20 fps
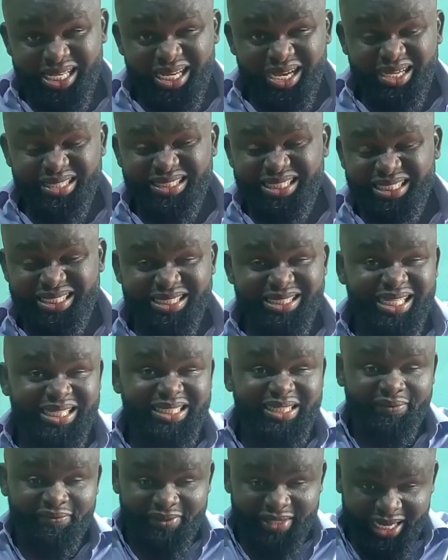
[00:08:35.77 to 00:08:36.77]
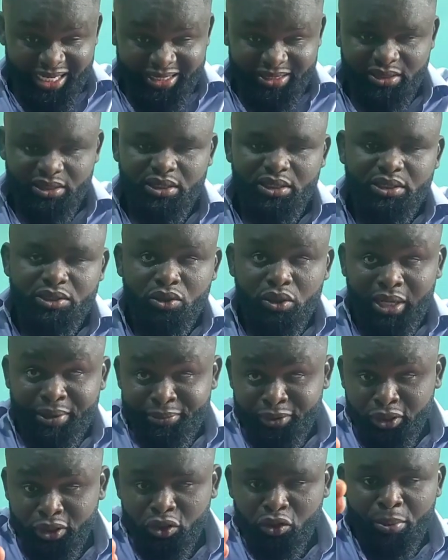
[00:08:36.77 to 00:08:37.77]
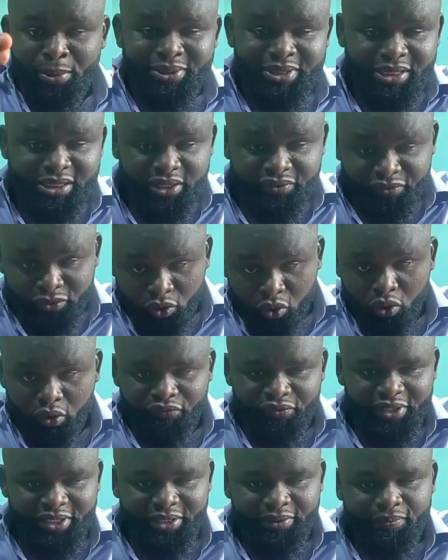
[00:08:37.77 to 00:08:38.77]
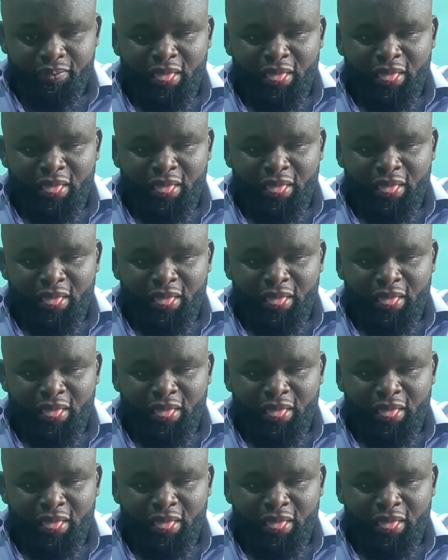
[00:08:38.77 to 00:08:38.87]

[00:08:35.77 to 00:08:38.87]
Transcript: interchange that they have done. So let me know in the comment section if you know of any.